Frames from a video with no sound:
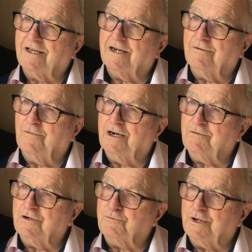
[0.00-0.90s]
And when
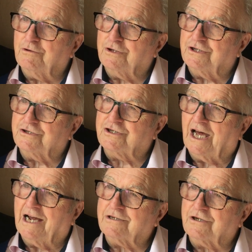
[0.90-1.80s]
we were building the
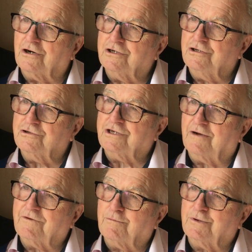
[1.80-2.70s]
stacks, I used to
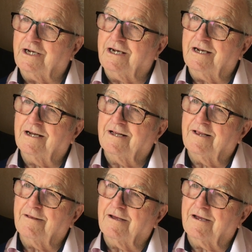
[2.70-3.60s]
have to be
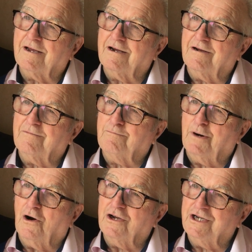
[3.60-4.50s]

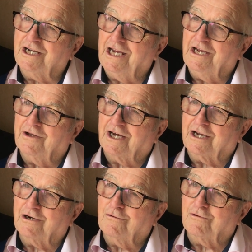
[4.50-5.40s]
binding in, they
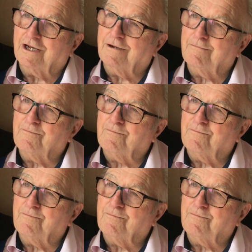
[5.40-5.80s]
called it.